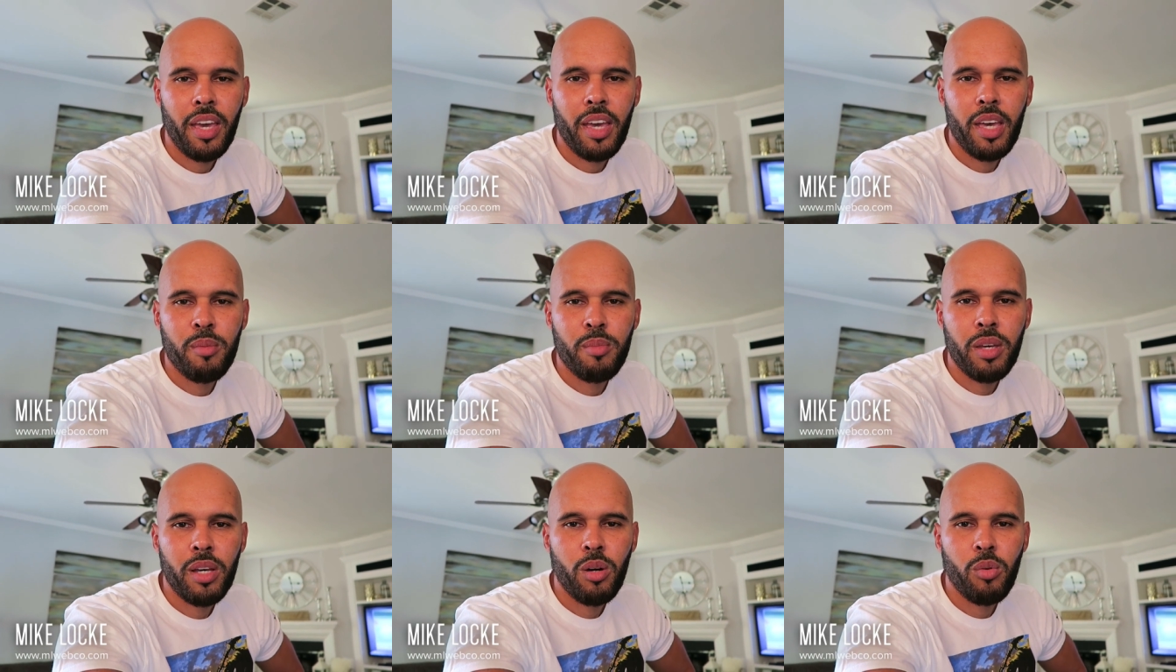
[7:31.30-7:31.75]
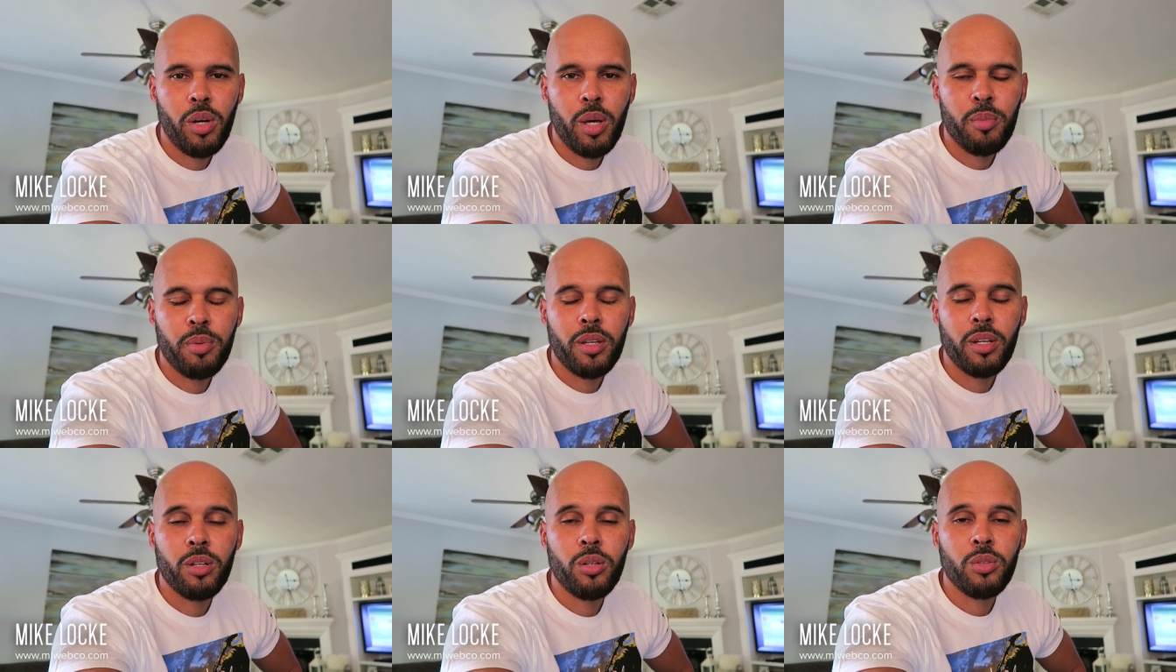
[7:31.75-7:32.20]

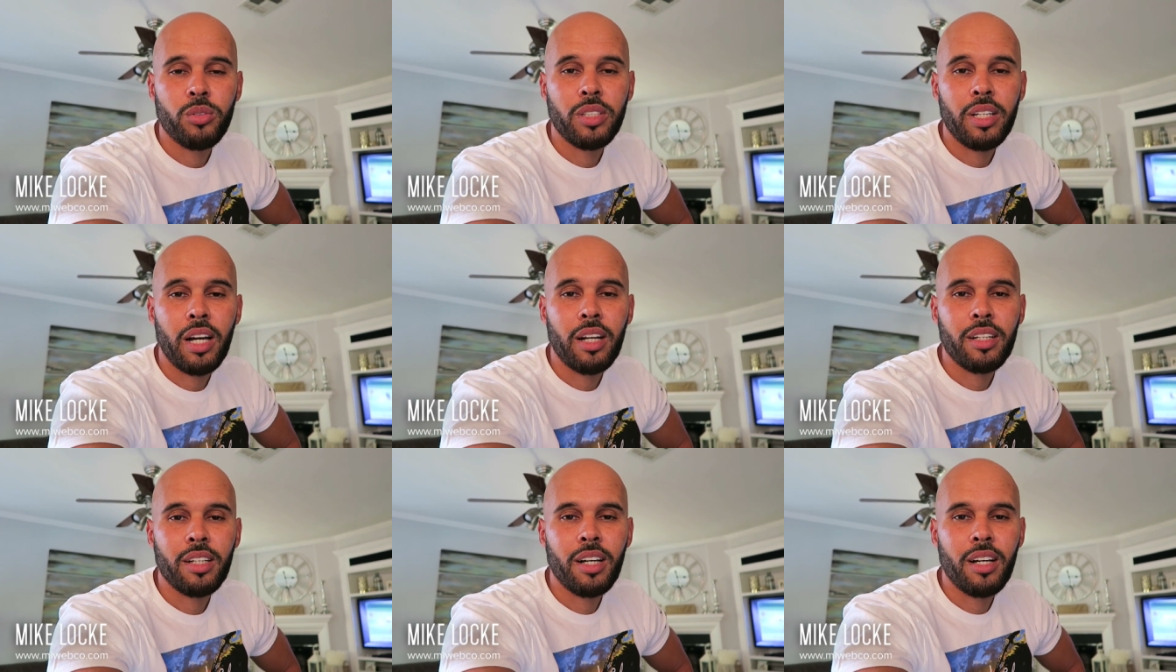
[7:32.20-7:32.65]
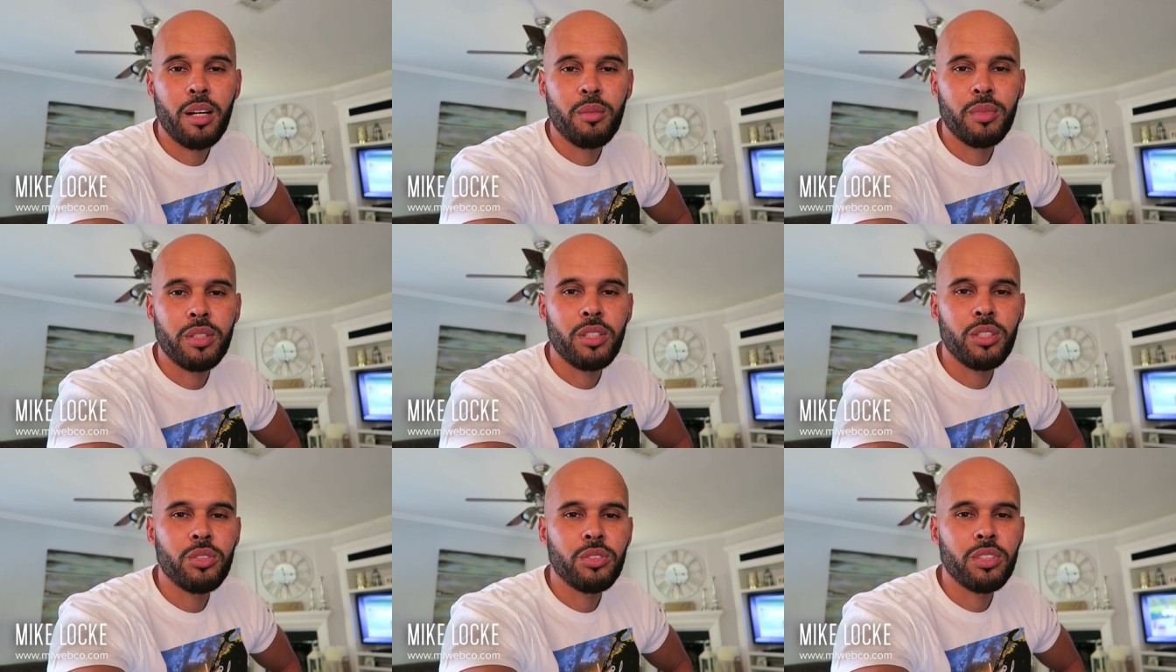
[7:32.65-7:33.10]

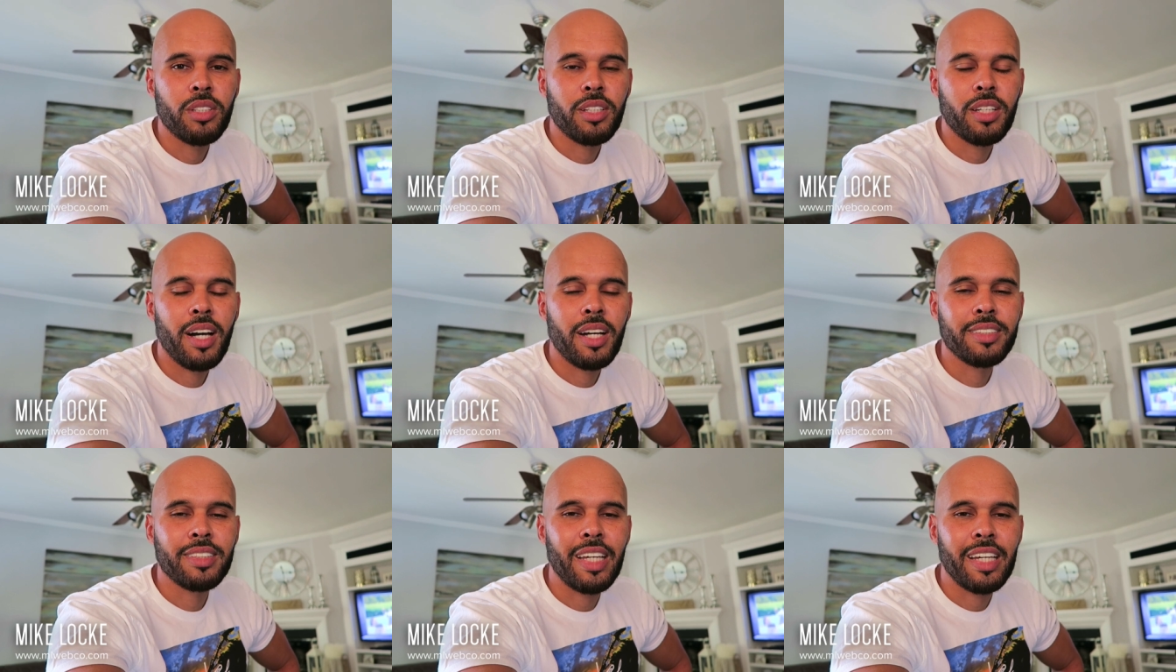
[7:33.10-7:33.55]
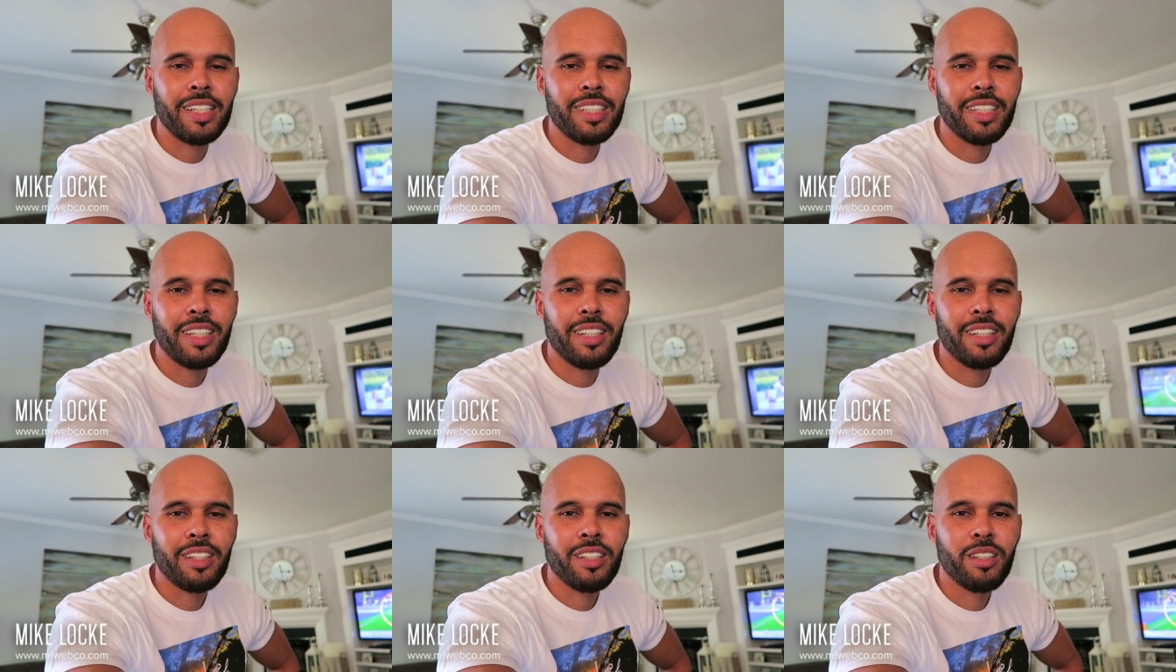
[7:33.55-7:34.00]
mlwebco.com, and use the contact
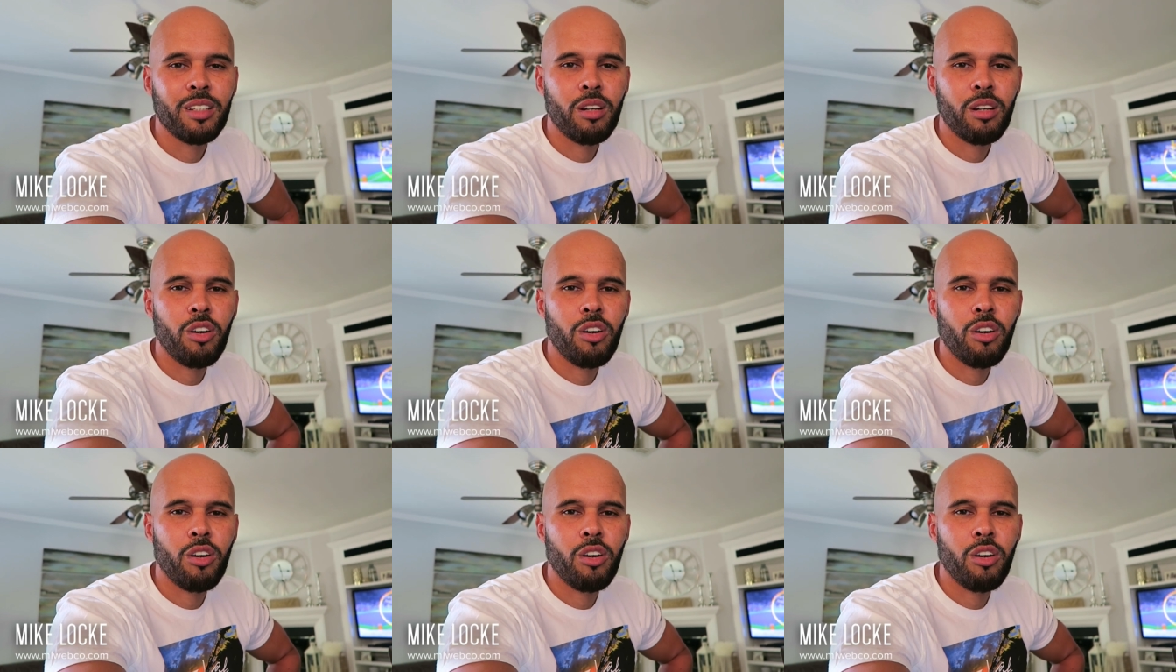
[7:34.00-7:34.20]
link